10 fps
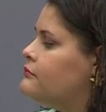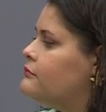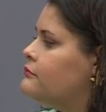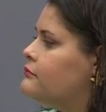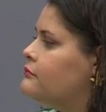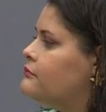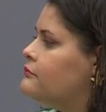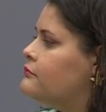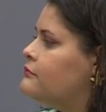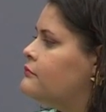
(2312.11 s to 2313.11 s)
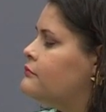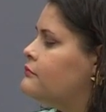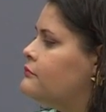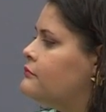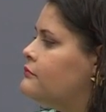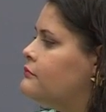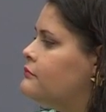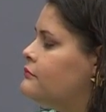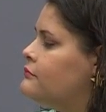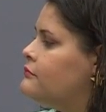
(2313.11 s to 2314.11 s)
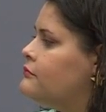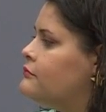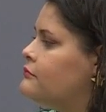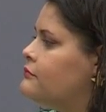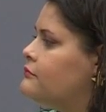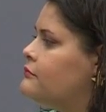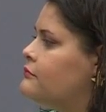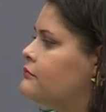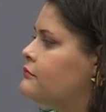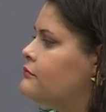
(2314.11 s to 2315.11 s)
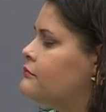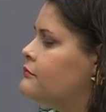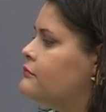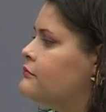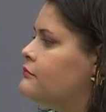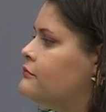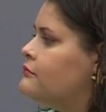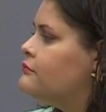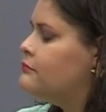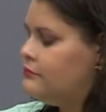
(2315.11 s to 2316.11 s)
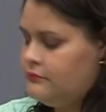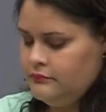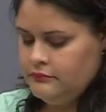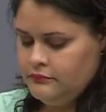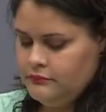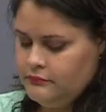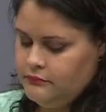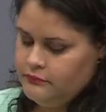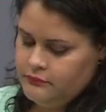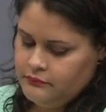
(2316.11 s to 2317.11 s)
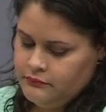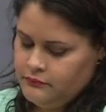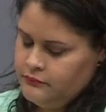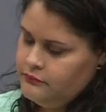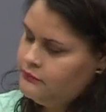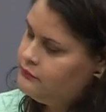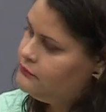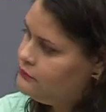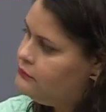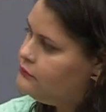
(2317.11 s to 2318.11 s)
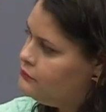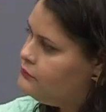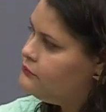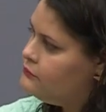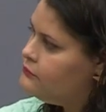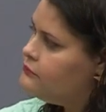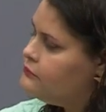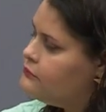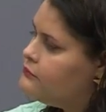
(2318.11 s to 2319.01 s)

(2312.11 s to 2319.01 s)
(silent)